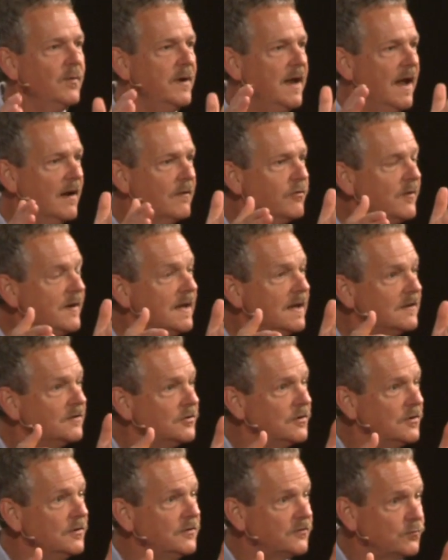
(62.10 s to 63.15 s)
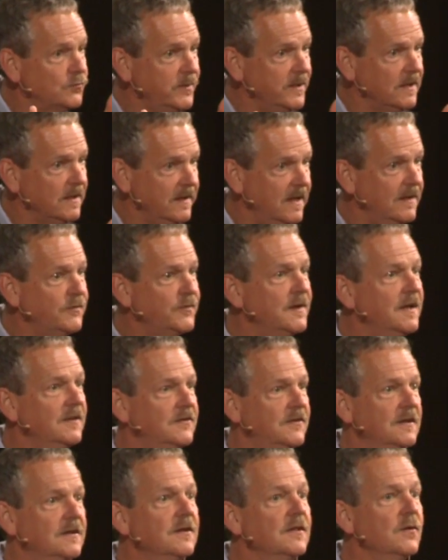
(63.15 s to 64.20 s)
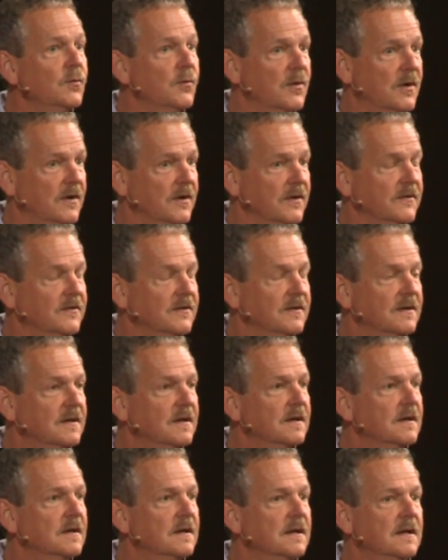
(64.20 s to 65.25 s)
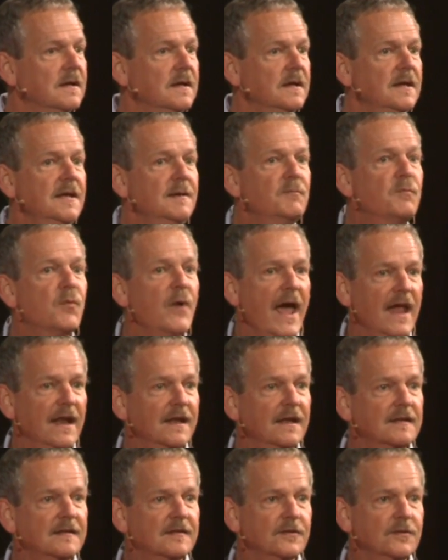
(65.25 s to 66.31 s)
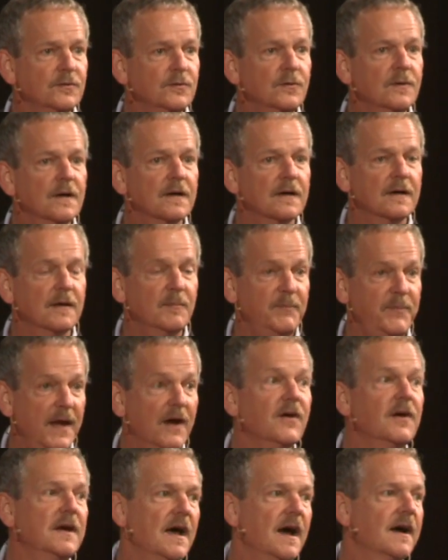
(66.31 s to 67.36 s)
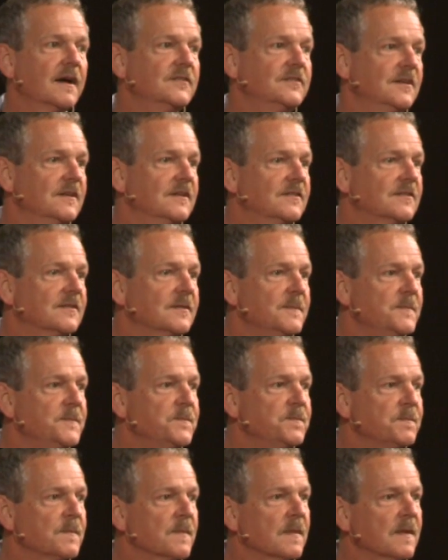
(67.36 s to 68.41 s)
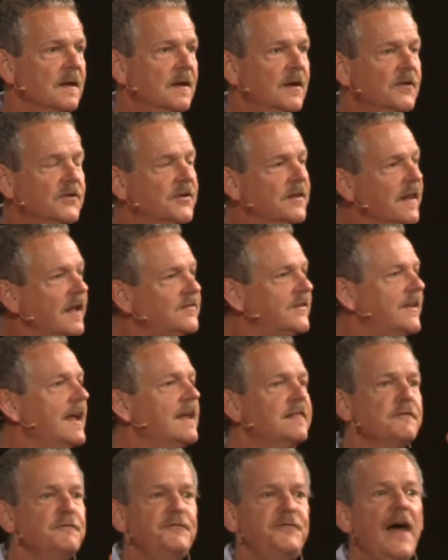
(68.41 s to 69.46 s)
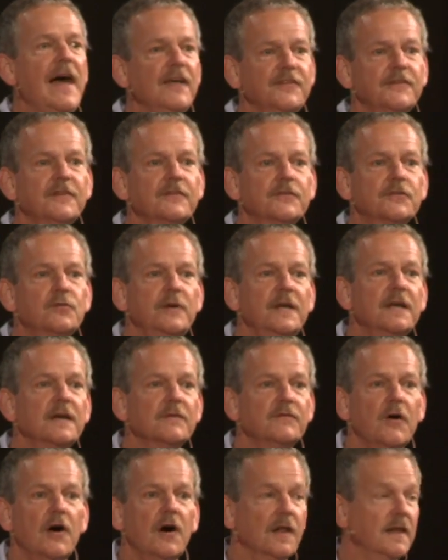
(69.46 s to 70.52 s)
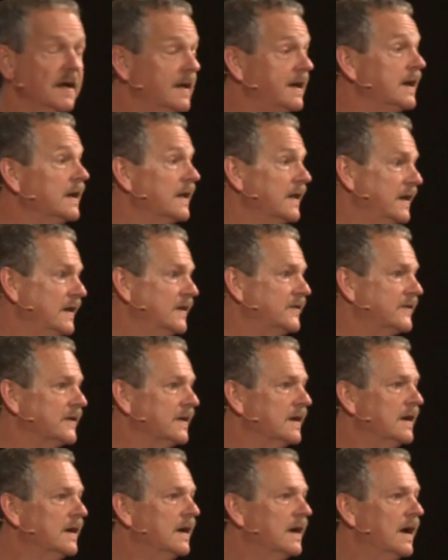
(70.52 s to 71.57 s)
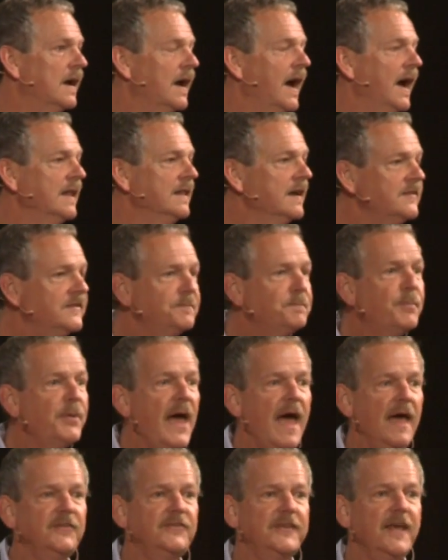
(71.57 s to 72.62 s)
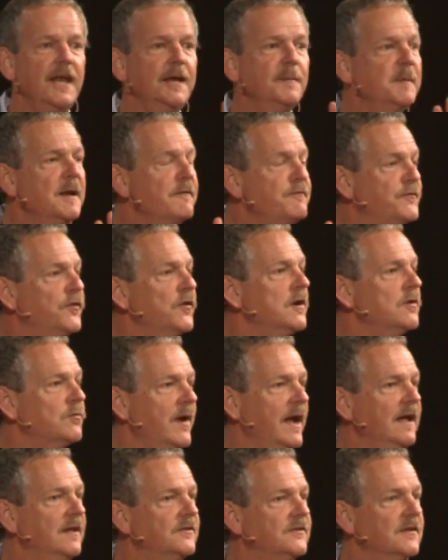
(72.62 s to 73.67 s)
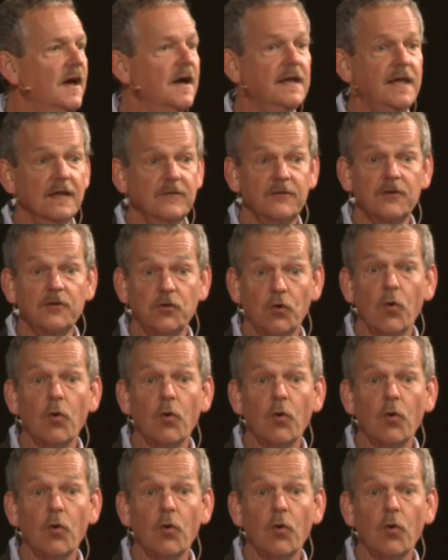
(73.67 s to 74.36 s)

that whenever he introduced real infinites into the world, he ran into paradoxes. So let's take the fastest Greek of all, Achilles, and let's set him in a foot race against a